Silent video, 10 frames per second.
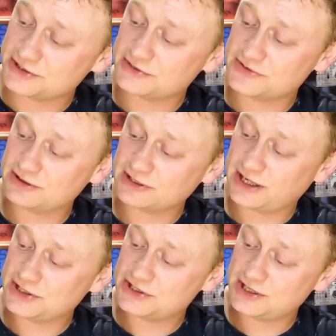Legend of Zelda
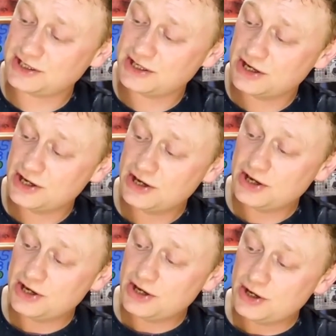HD
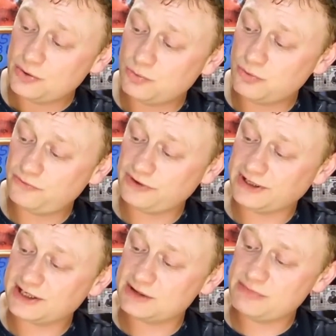Wolf
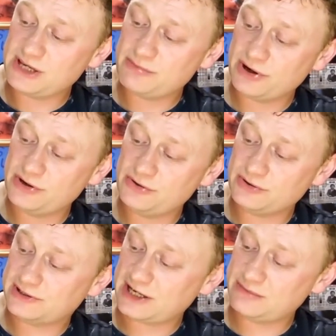Link
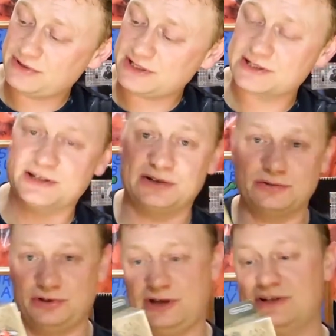Amiibo Game Disc
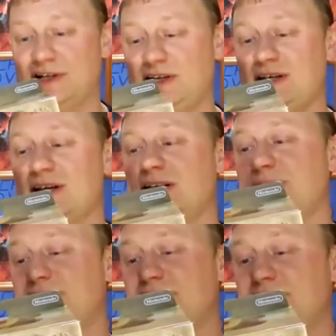and Audio CD
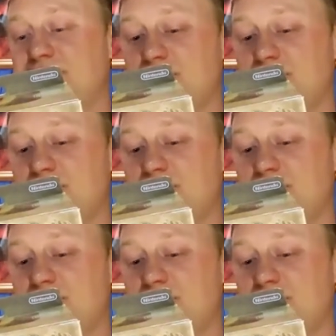Limited